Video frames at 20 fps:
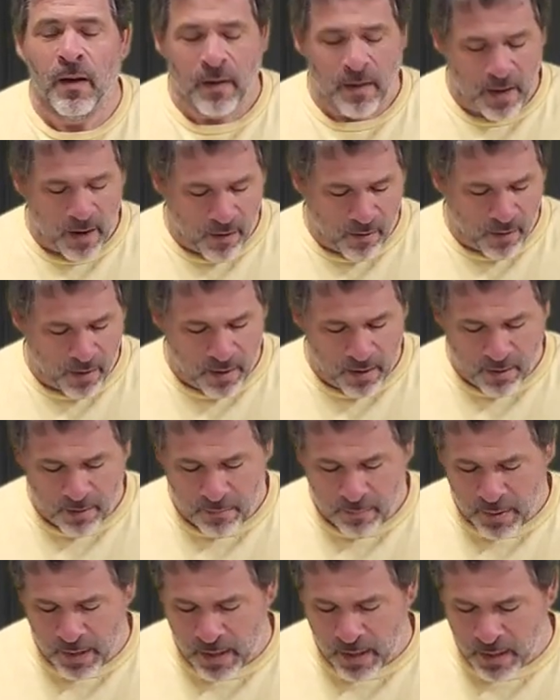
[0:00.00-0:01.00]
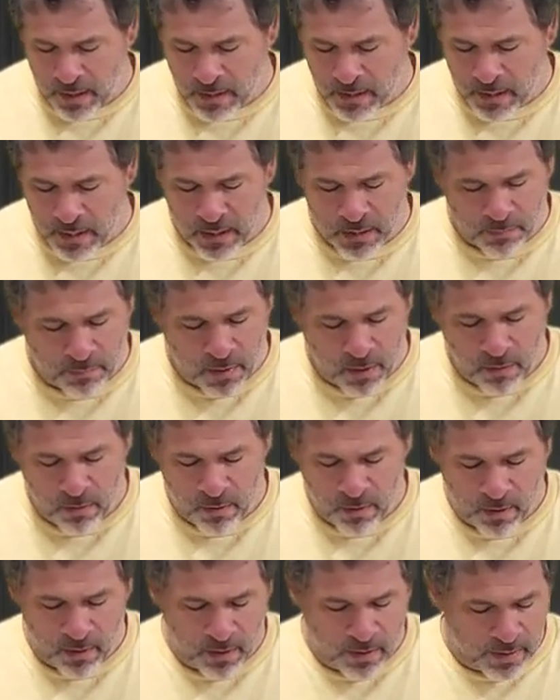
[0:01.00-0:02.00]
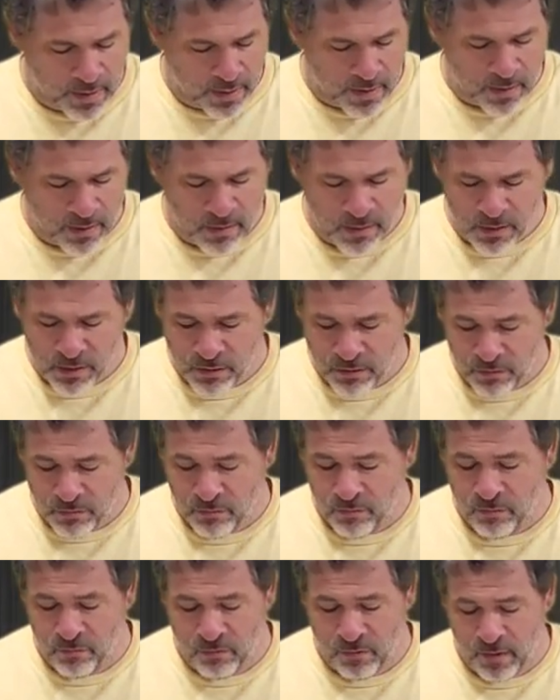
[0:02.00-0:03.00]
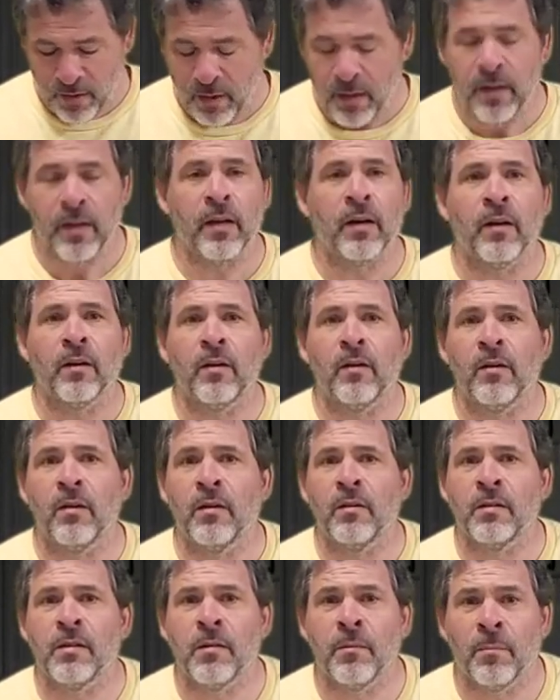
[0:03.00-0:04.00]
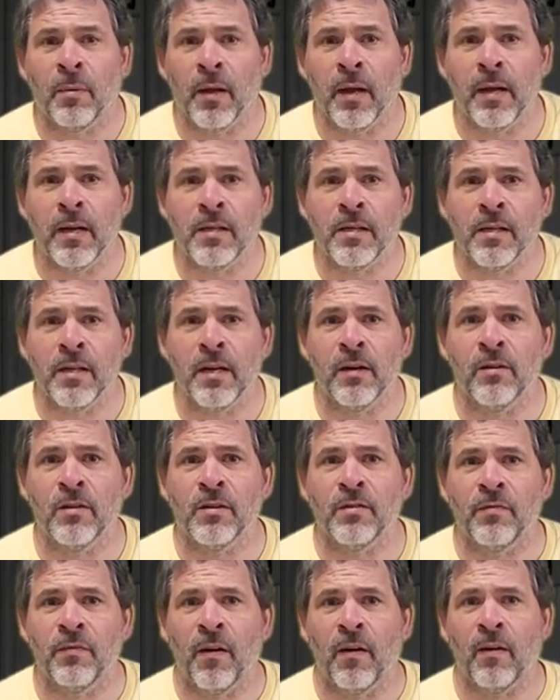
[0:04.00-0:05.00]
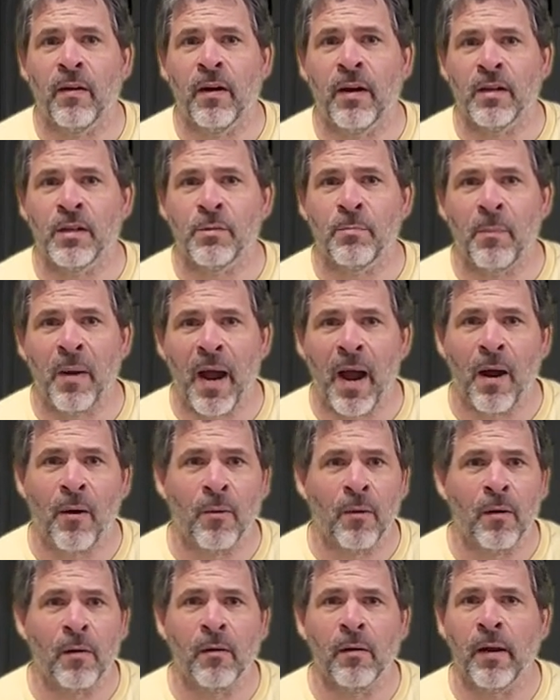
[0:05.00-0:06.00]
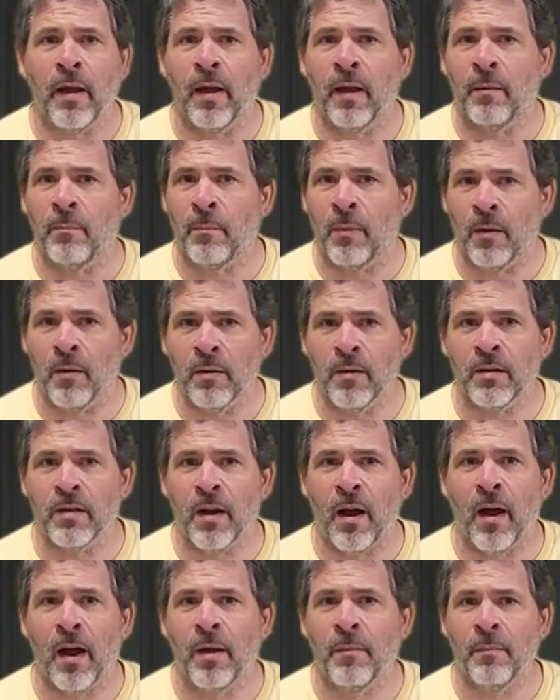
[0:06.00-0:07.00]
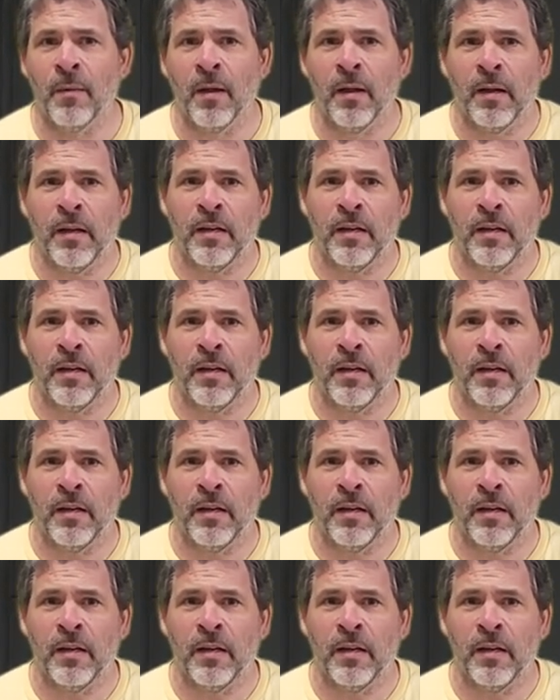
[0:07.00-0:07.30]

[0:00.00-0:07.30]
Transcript: Now, because this motor is really in a good place here as far as power and burn time,